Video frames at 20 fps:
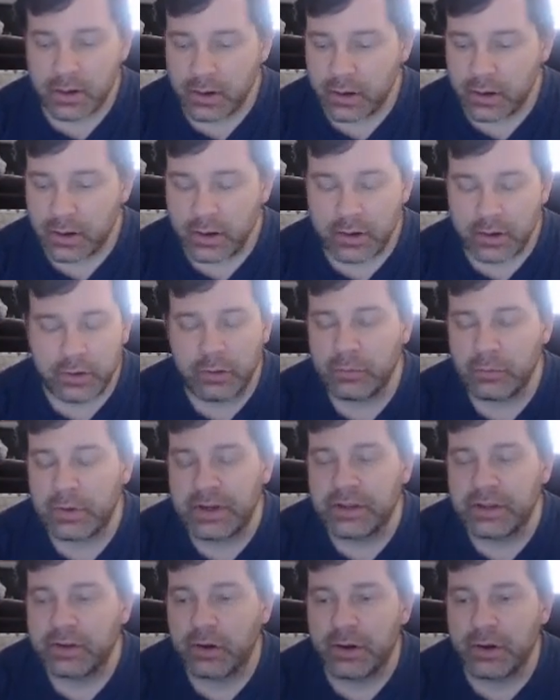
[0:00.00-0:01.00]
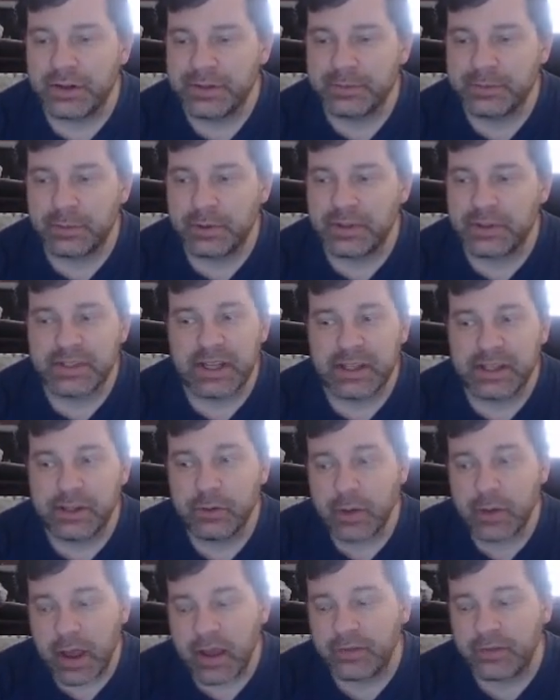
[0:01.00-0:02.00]
you're running cards where it's like you
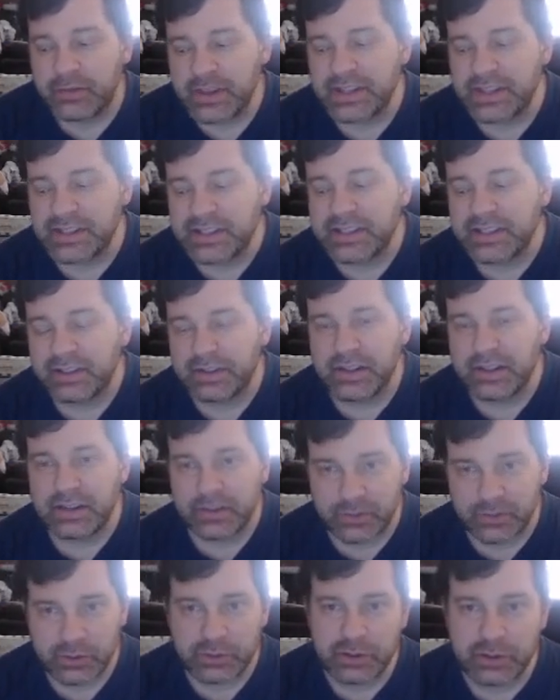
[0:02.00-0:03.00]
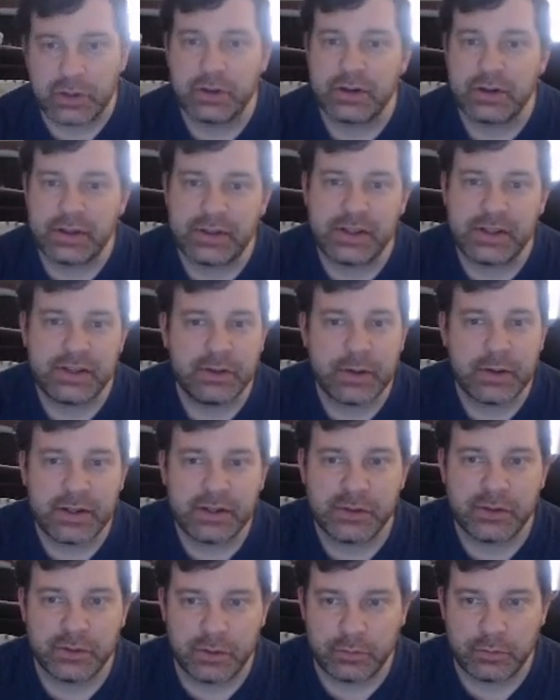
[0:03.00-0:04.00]
have this until the end of your turn, and then you end your
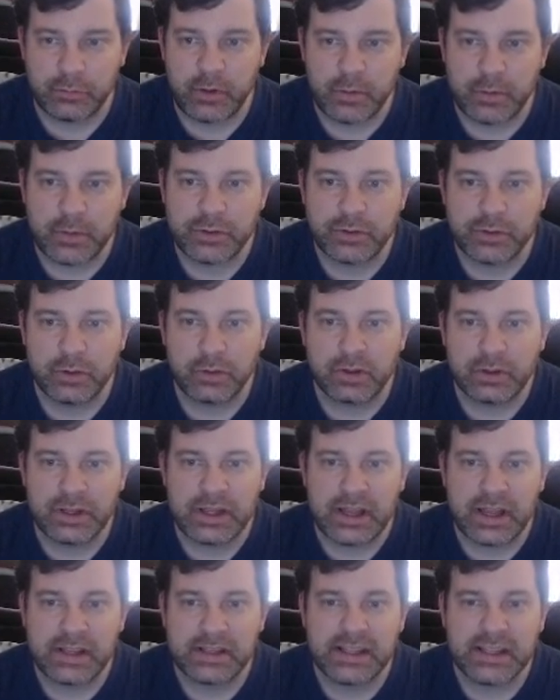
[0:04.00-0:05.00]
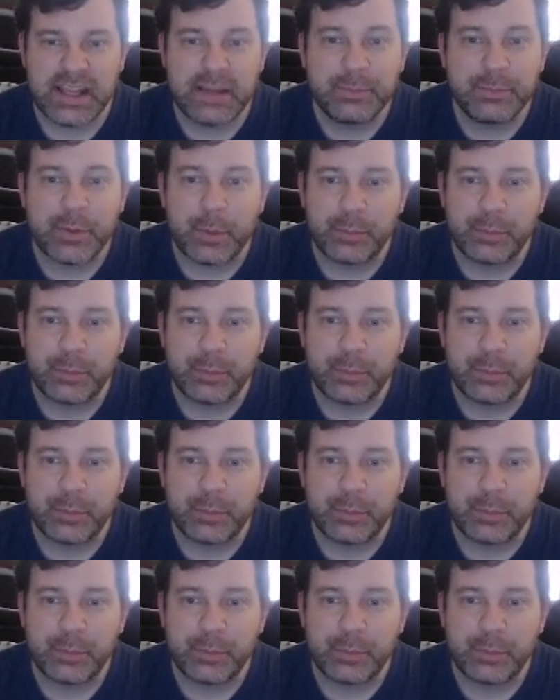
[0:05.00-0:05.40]
turn prematurely and keep them.